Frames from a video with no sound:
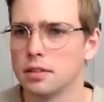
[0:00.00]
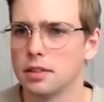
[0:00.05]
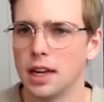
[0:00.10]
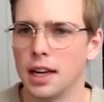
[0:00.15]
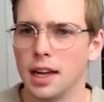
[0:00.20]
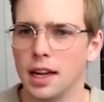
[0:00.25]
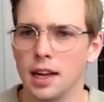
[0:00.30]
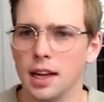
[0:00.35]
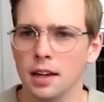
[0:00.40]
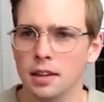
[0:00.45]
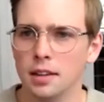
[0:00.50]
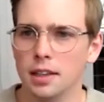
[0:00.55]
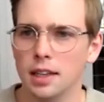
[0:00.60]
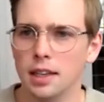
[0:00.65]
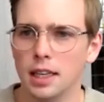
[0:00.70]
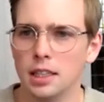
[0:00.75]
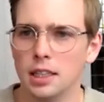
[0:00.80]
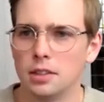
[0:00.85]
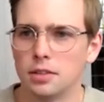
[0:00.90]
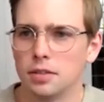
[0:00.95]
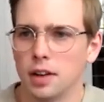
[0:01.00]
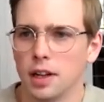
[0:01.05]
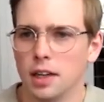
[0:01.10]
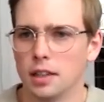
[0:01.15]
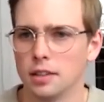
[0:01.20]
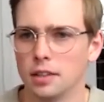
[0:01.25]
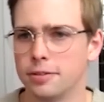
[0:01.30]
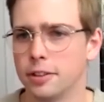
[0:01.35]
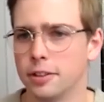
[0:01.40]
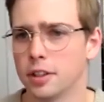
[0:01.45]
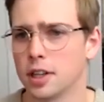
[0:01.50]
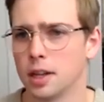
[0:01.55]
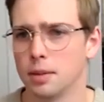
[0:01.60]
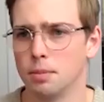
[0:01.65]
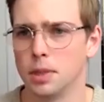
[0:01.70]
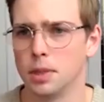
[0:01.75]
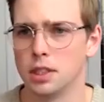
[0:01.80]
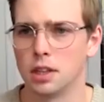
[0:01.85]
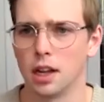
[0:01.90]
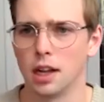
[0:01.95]
and each flavor can
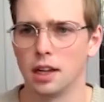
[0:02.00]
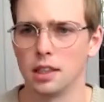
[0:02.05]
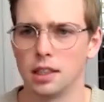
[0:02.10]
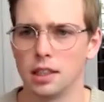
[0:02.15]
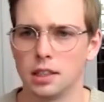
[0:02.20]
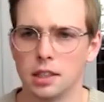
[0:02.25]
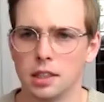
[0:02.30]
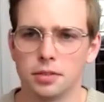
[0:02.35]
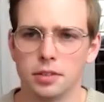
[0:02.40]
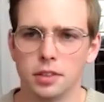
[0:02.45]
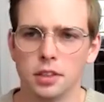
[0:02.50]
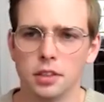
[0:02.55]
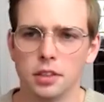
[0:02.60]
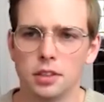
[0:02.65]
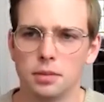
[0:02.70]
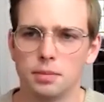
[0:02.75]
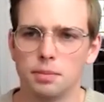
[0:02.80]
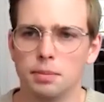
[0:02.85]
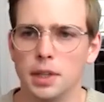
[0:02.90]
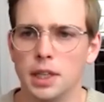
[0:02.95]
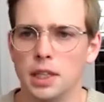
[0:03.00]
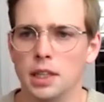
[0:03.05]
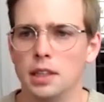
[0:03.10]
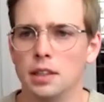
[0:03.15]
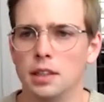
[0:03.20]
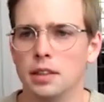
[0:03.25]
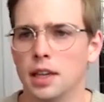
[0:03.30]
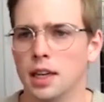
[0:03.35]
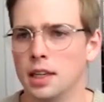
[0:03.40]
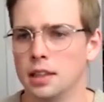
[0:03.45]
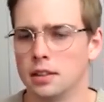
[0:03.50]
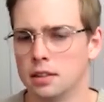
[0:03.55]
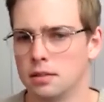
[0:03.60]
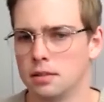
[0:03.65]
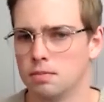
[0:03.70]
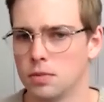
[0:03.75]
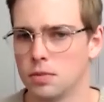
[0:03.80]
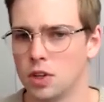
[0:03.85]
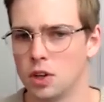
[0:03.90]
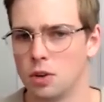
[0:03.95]
be slightly different, meaning that
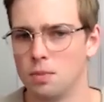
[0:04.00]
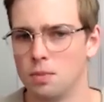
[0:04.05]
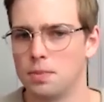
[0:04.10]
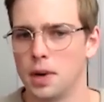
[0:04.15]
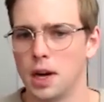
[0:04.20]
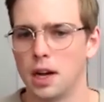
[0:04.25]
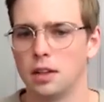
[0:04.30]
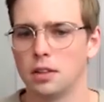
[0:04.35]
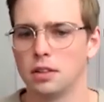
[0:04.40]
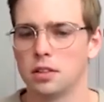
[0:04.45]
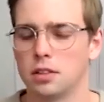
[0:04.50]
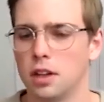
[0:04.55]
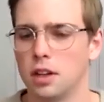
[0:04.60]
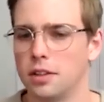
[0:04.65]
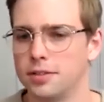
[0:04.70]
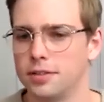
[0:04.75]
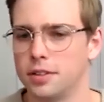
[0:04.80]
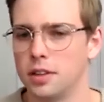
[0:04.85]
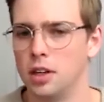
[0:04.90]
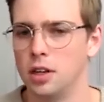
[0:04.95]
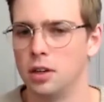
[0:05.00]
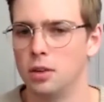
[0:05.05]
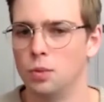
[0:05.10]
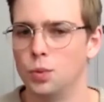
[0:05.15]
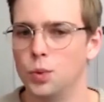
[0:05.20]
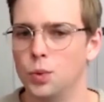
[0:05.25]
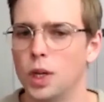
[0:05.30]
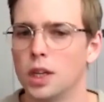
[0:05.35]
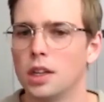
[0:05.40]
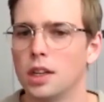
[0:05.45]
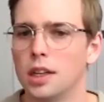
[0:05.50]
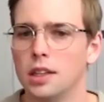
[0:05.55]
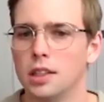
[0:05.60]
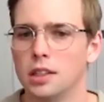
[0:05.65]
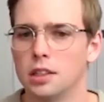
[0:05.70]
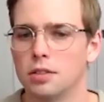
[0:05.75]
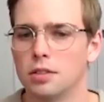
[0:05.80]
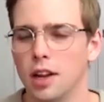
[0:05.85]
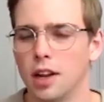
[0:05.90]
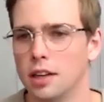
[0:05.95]
compiled stuff on one
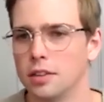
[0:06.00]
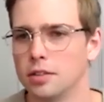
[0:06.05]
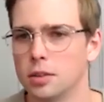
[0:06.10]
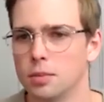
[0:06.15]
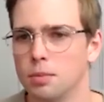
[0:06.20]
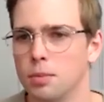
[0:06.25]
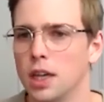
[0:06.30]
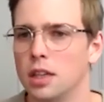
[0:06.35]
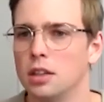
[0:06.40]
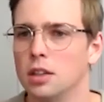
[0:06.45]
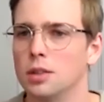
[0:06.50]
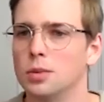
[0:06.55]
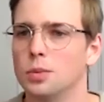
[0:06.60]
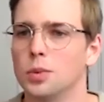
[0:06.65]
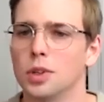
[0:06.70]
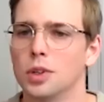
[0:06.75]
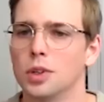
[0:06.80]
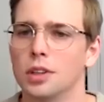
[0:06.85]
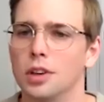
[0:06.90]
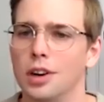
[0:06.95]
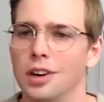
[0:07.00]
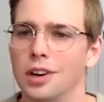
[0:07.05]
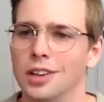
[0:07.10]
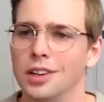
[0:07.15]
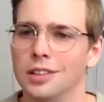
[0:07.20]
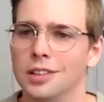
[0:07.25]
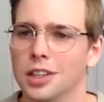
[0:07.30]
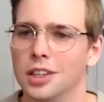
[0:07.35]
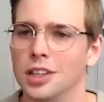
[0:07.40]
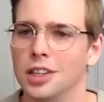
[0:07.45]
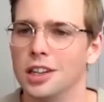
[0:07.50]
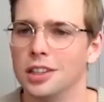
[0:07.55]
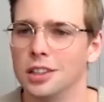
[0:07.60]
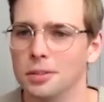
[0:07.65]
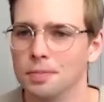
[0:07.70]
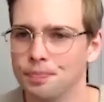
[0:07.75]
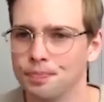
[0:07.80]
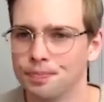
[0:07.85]
Linux flavor might not work on another.